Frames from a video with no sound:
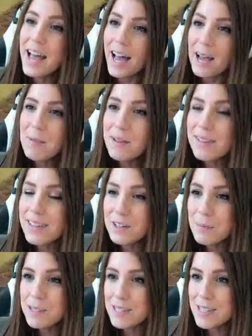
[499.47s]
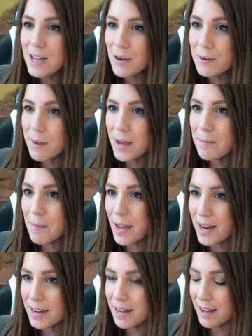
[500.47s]
I'm a little bit slow on my
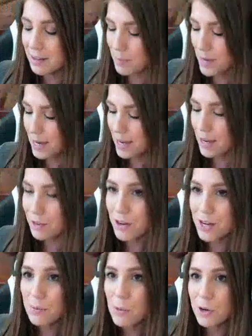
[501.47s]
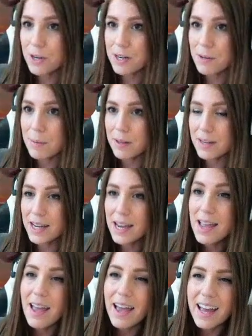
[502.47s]
mind on my uh, Grand Warden ability,
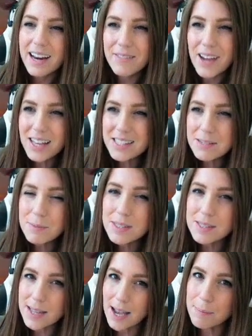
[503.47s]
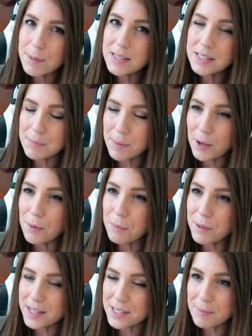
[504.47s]
and I've got some sloppy spell
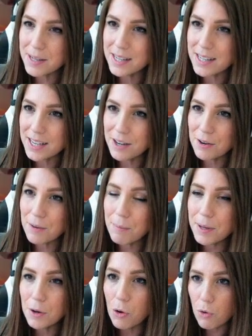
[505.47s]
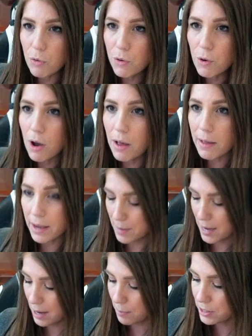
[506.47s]
placement here. But overall, I'm
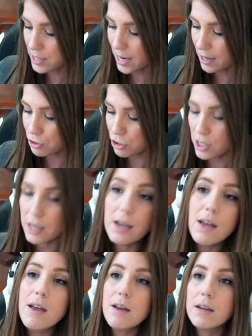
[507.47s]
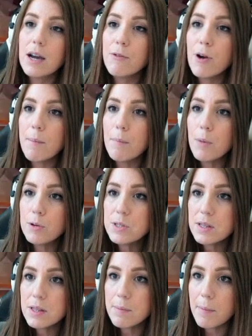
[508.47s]
able to actually cover up
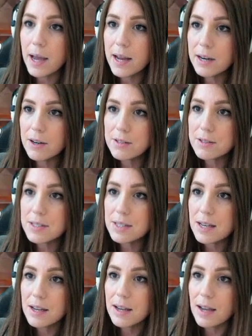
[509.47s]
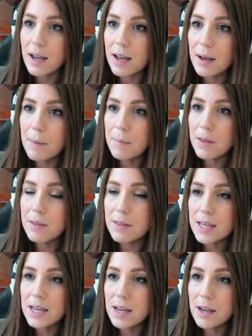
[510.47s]
most of the miners. Um,
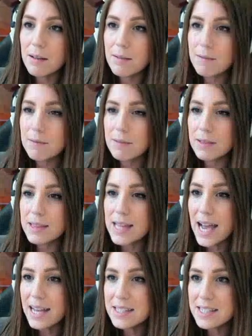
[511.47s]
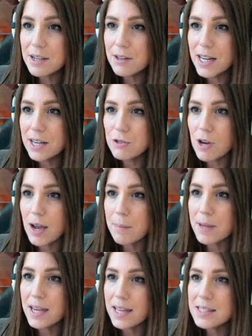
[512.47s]
the last heal that I
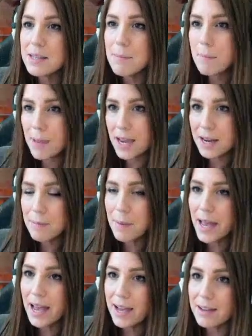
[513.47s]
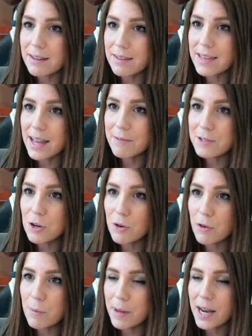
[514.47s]
dropped gets the main pack left
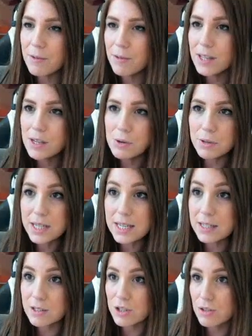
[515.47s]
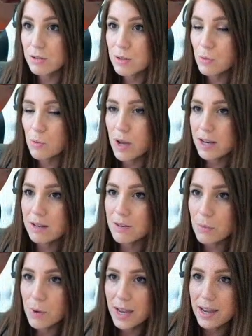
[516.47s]
over, but I really only needed to use one
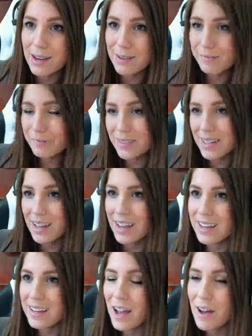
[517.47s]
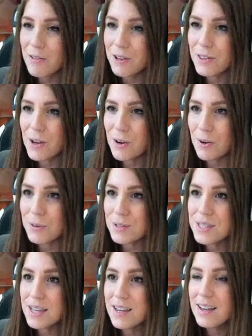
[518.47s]
the way I covered
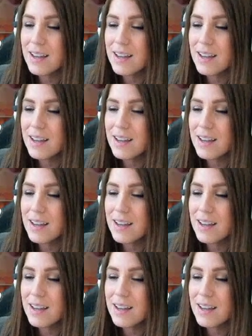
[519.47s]
those.